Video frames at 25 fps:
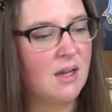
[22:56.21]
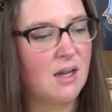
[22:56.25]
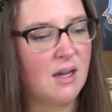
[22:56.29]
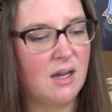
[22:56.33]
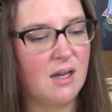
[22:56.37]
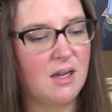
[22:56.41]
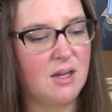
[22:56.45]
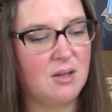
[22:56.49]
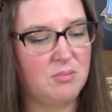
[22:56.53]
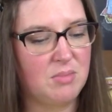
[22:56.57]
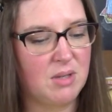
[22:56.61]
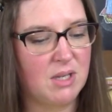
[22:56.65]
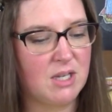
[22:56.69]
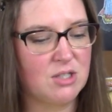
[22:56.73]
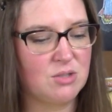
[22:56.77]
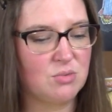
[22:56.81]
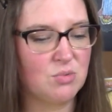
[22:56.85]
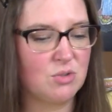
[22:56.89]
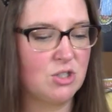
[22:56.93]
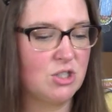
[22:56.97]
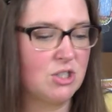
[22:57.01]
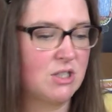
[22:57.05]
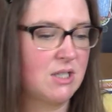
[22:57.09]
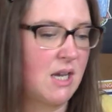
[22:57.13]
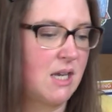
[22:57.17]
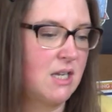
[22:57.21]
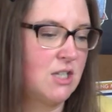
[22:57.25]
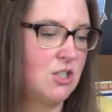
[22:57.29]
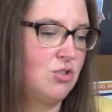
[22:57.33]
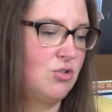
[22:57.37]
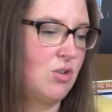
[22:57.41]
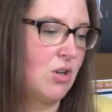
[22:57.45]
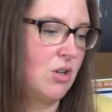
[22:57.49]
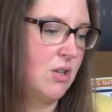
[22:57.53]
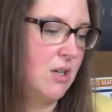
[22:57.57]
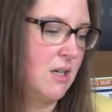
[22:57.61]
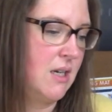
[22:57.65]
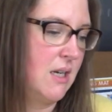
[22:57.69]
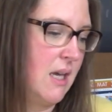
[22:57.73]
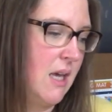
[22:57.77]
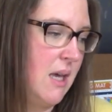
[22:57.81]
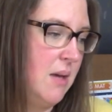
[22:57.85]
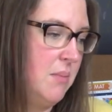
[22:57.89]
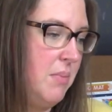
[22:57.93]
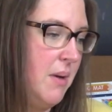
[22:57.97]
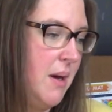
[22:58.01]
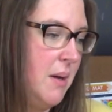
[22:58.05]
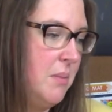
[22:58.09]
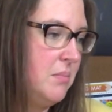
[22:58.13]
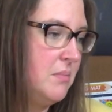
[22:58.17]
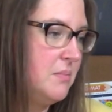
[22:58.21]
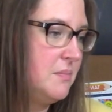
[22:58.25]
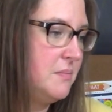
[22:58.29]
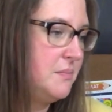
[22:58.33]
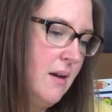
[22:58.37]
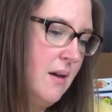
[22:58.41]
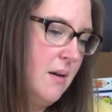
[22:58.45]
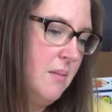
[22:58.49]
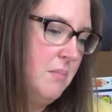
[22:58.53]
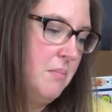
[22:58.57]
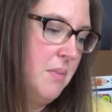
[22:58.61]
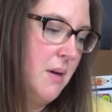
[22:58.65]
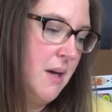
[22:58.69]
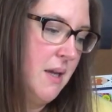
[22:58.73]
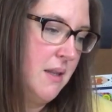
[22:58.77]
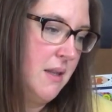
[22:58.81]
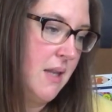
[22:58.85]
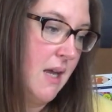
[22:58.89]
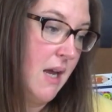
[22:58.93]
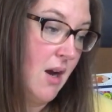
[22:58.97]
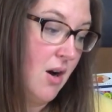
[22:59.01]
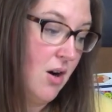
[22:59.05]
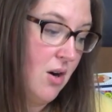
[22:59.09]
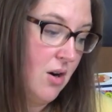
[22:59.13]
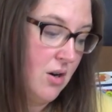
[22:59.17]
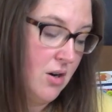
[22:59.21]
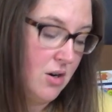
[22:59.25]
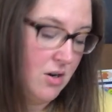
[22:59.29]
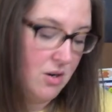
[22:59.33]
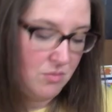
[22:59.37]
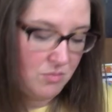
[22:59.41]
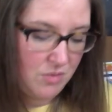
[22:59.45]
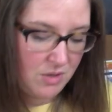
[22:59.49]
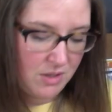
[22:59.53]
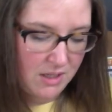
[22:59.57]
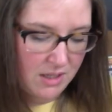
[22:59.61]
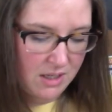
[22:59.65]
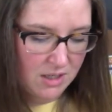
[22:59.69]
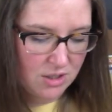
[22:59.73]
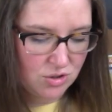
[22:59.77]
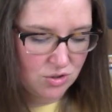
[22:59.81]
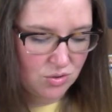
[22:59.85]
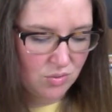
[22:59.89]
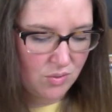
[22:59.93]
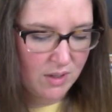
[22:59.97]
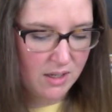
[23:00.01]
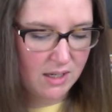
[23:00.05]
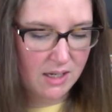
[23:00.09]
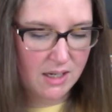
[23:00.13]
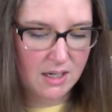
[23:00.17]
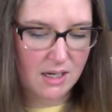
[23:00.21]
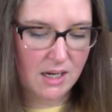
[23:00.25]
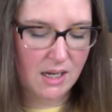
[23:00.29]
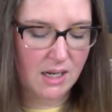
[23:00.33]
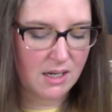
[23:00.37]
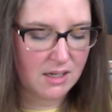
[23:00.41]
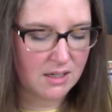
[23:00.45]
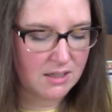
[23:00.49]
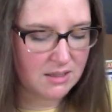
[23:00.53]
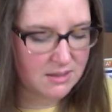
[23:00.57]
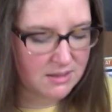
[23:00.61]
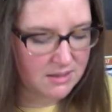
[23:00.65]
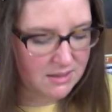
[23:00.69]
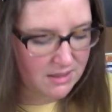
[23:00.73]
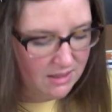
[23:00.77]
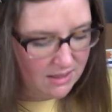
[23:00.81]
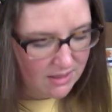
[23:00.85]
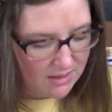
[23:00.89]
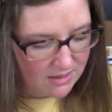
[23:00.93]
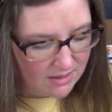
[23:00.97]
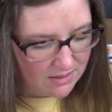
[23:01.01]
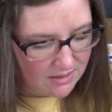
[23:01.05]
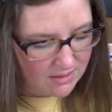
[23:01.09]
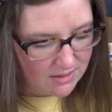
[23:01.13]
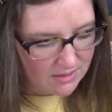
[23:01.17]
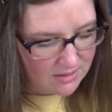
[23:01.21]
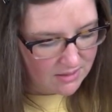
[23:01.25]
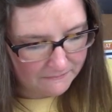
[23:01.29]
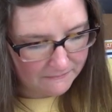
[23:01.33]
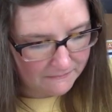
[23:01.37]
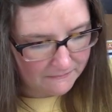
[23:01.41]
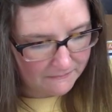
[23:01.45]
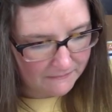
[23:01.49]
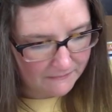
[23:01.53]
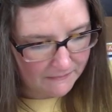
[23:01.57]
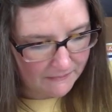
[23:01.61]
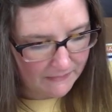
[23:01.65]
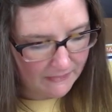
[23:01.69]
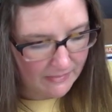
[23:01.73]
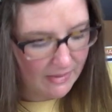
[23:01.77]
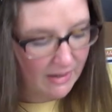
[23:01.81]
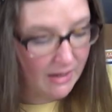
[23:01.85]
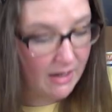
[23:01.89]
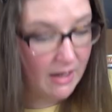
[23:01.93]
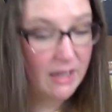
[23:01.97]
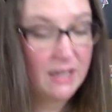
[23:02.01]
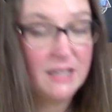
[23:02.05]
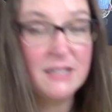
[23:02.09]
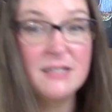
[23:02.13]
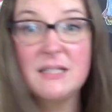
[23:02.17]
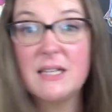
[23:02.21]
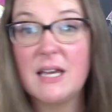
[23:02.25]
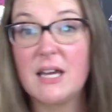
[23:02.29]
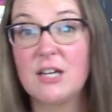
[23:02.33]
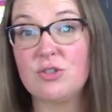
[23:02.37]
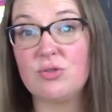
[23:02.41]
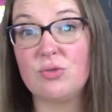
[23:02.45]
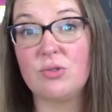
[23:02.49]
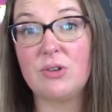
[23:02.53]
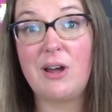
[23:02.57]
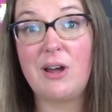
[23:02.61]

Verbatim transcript: um, because we're just kind of struggling to keep up. But they are really enjoying it. I gotta see. Yeah, it's scheduled